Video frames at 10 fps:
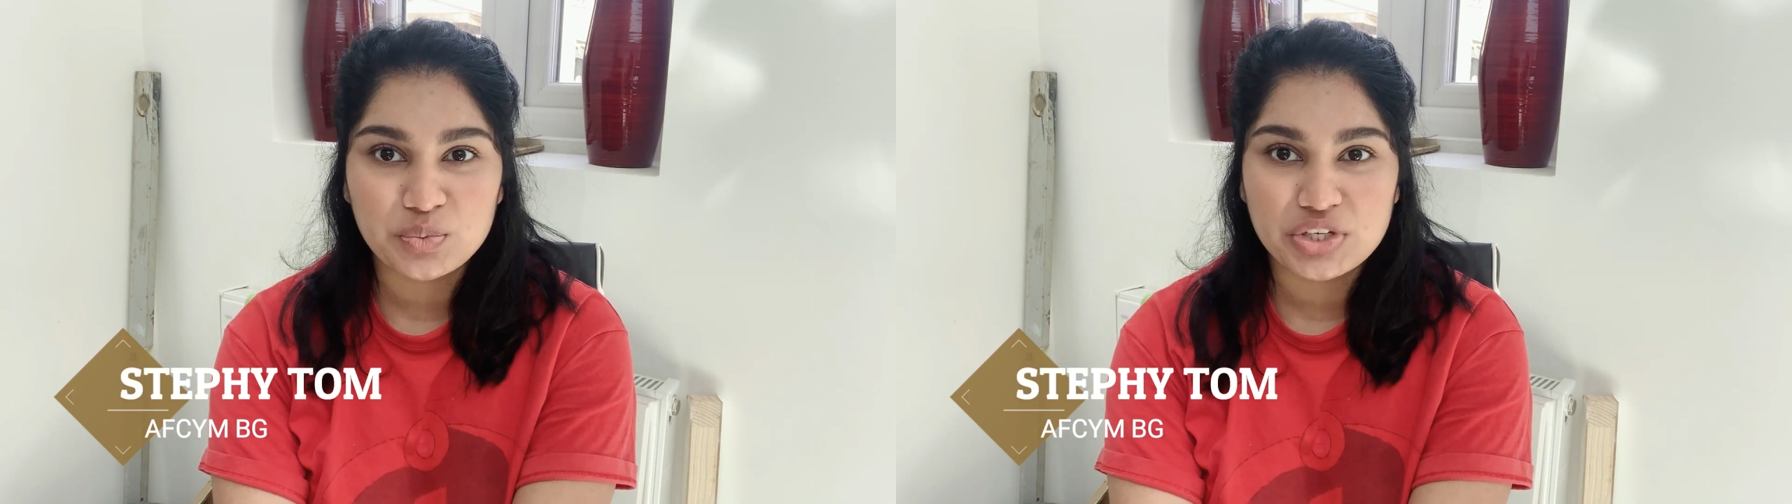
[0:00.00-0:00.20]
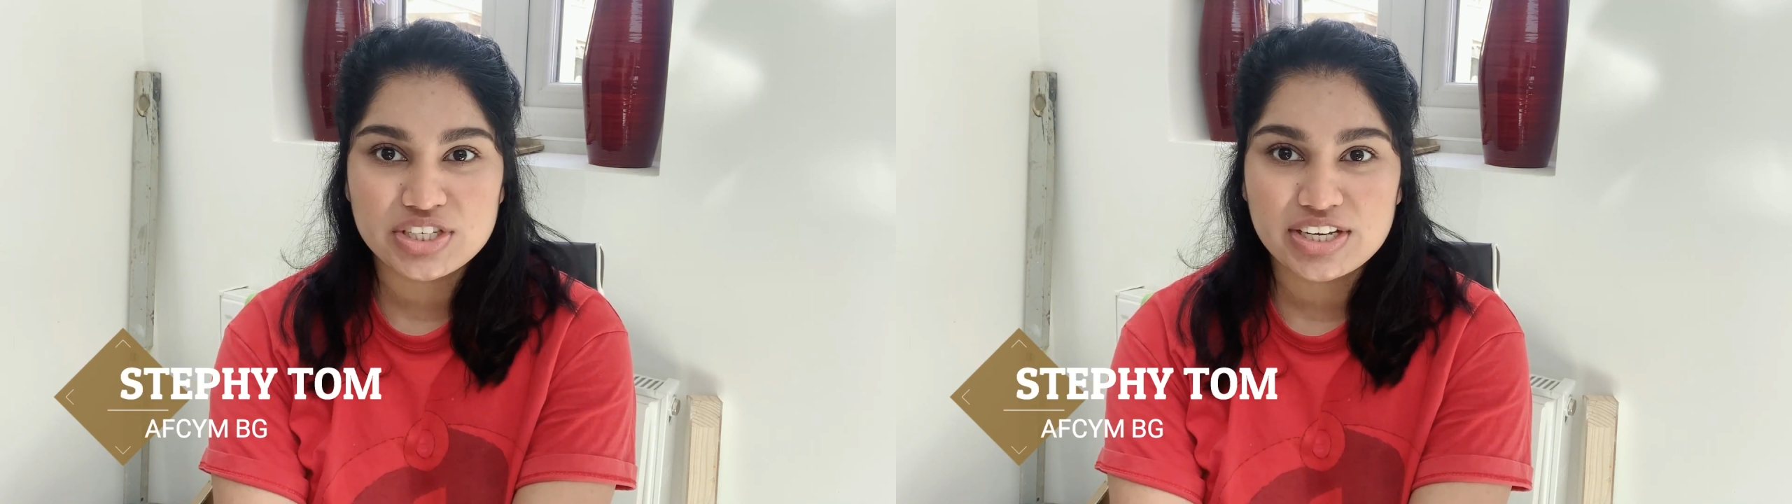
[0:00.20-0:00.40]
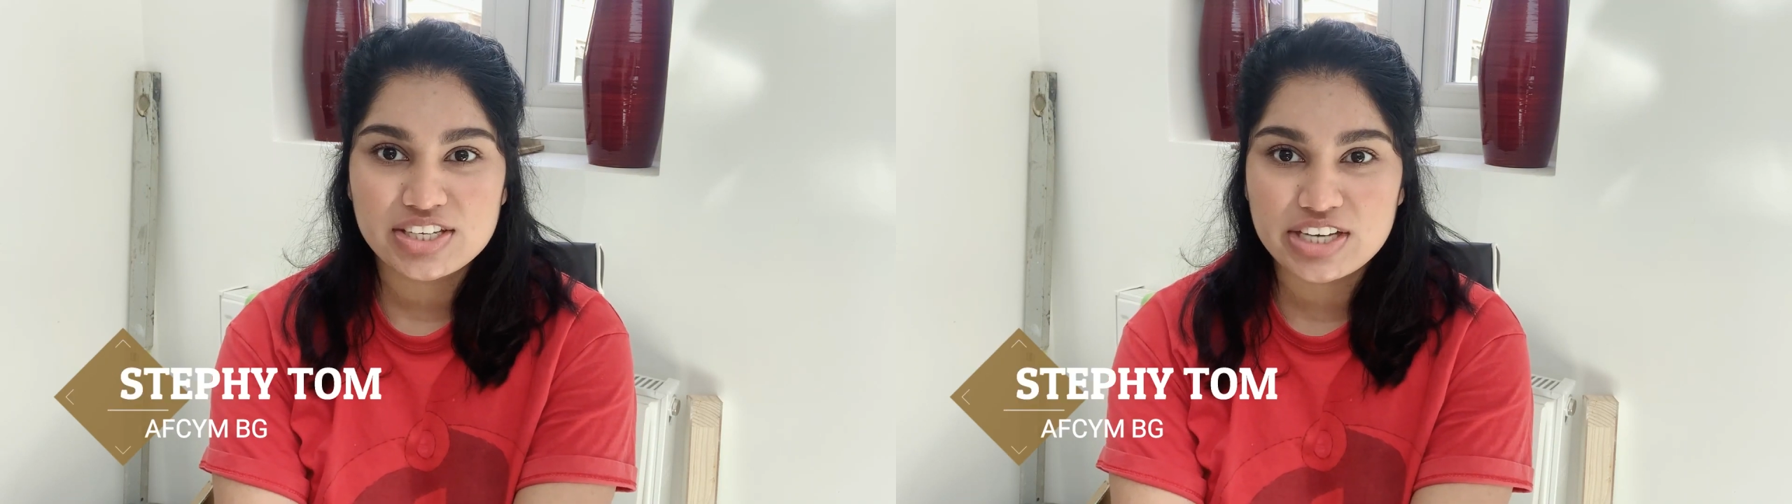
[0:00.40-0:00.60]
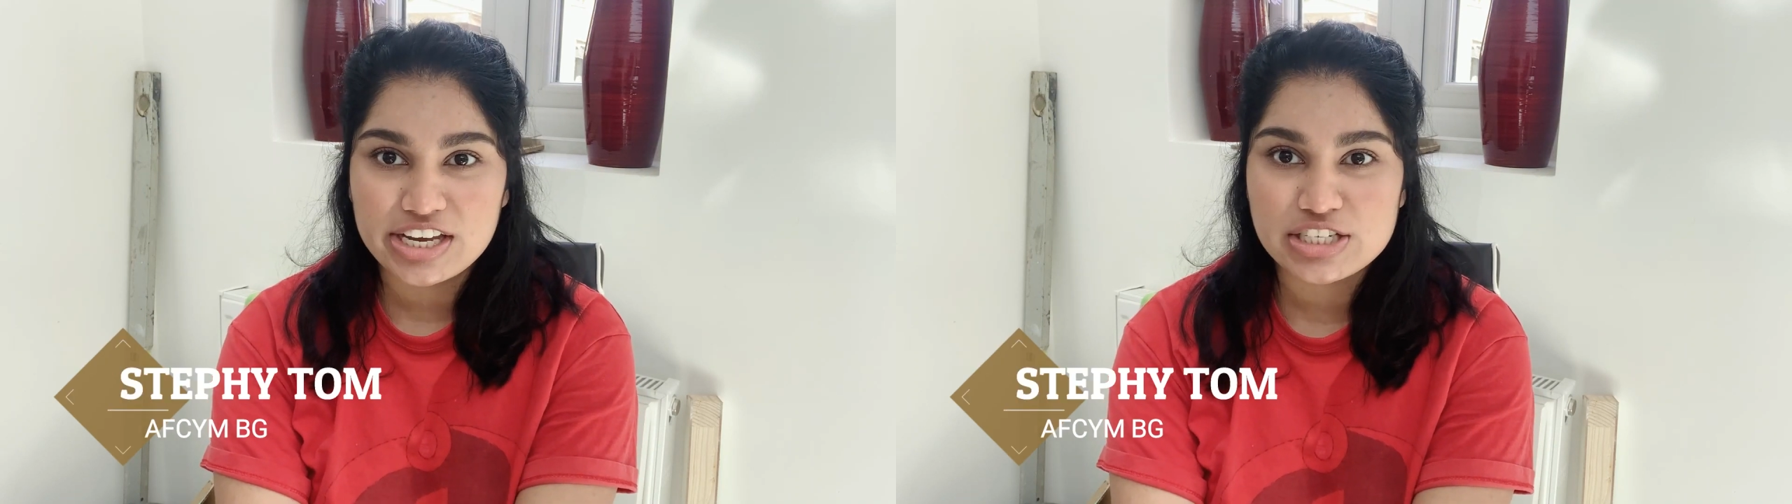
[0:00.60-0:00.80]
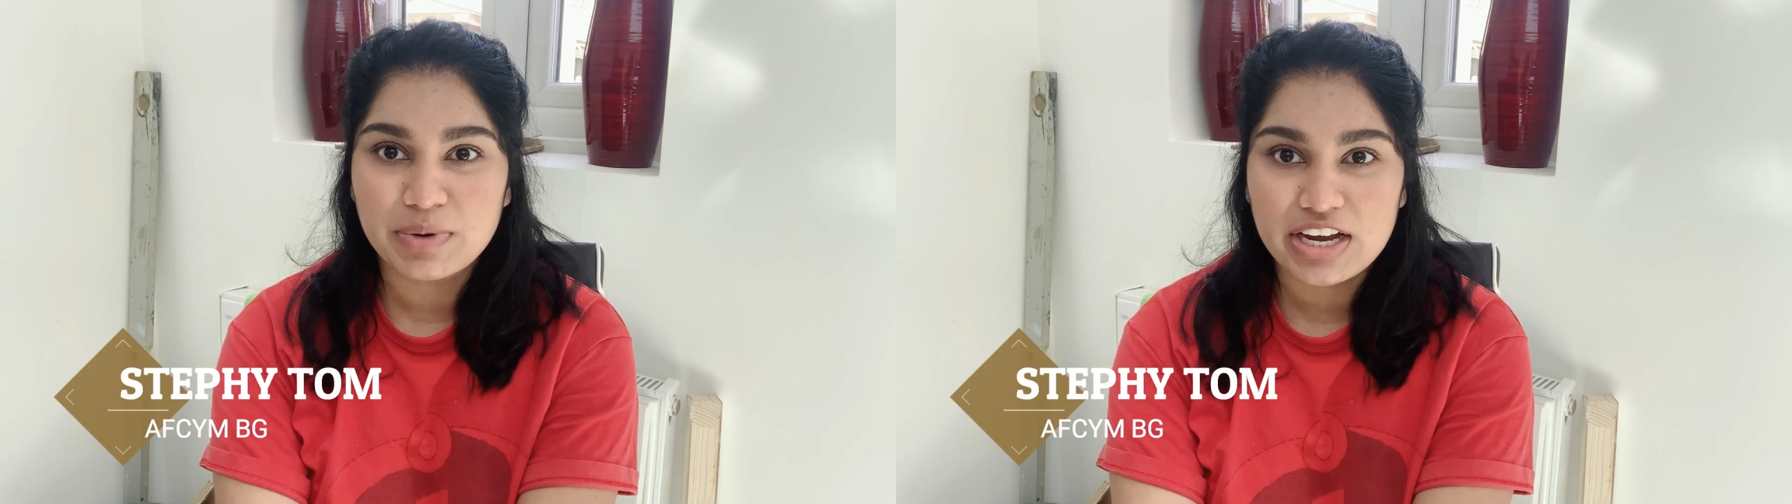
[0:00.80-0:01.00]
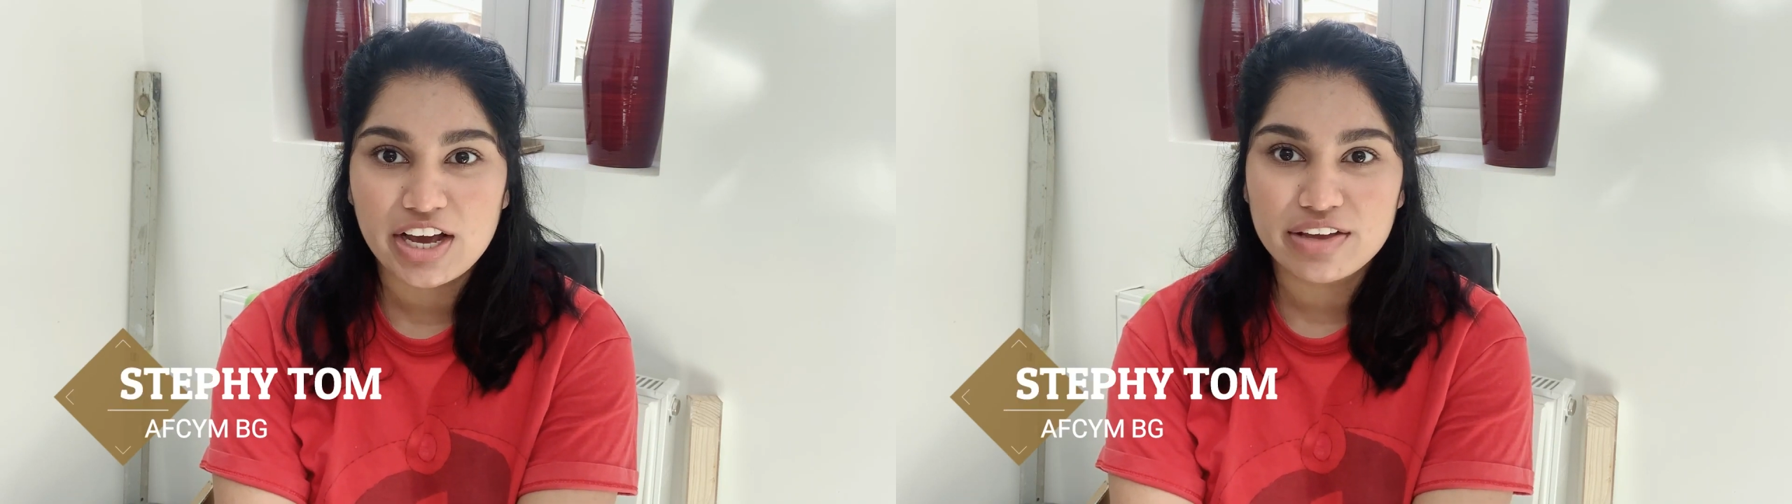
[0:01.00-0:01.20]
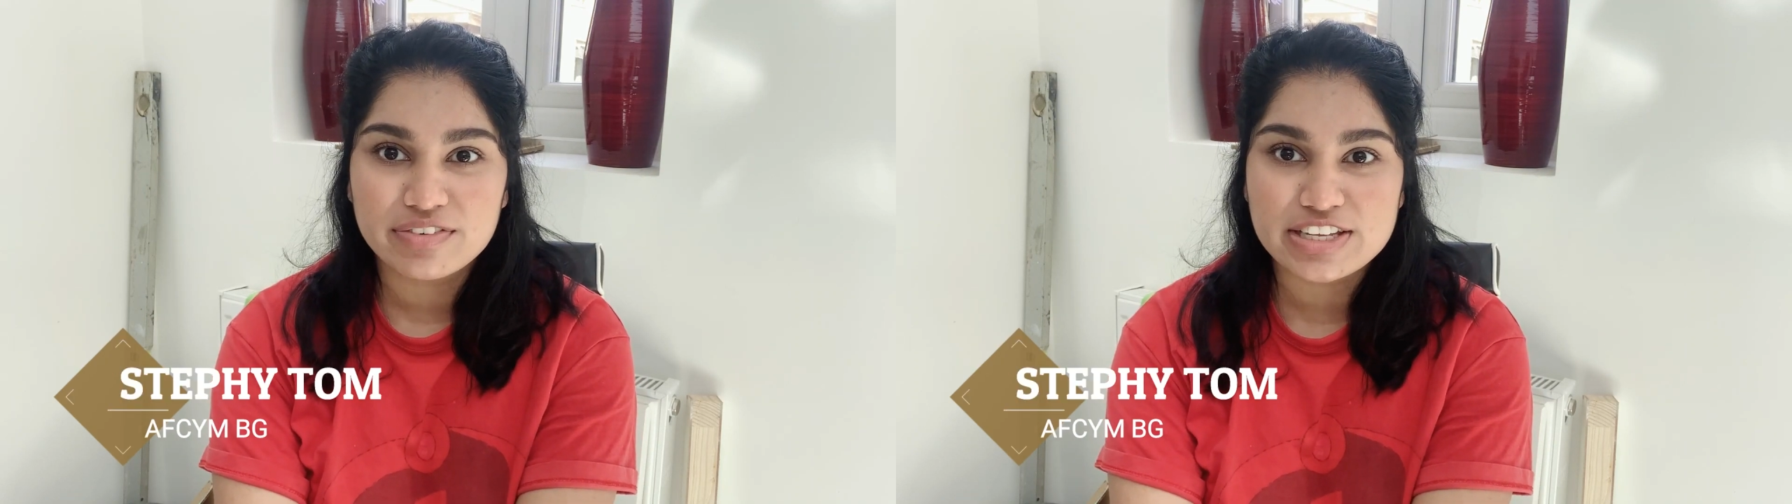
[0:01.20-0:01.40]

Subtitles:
which changed my life.